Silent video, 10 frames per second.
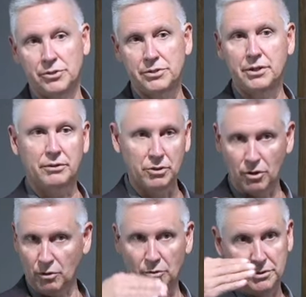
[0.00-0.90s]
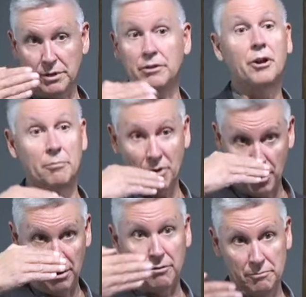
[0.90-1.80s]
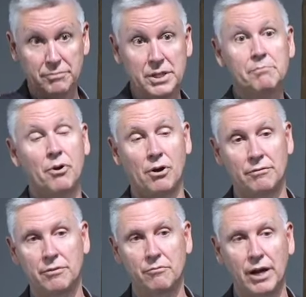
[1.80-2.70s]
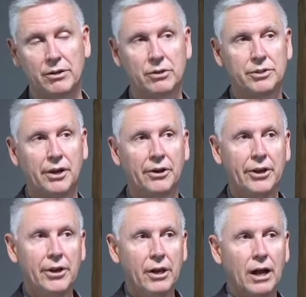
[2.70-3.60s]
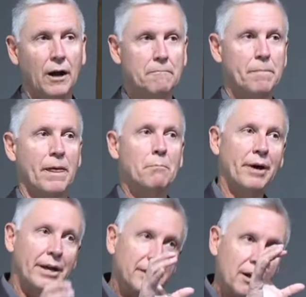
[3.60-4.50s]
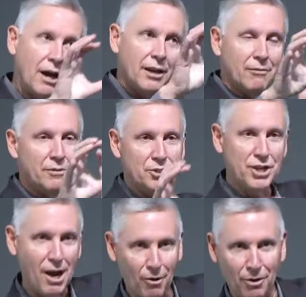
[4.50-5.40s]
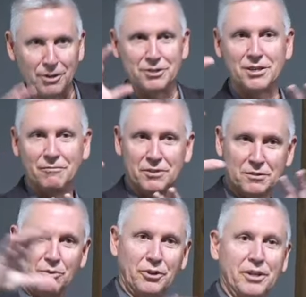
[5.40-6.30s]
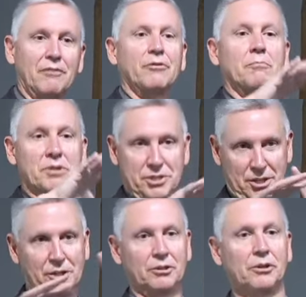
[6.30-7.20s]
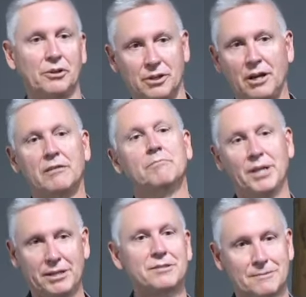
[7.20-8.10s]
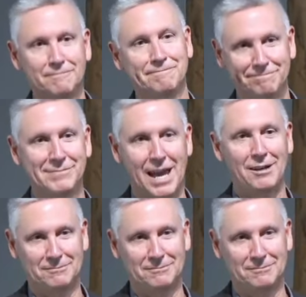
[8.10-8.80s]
that go, that, that, are part, a deep part of the record there. Um, but not every shower is visible in every particular kind of place. Yeah.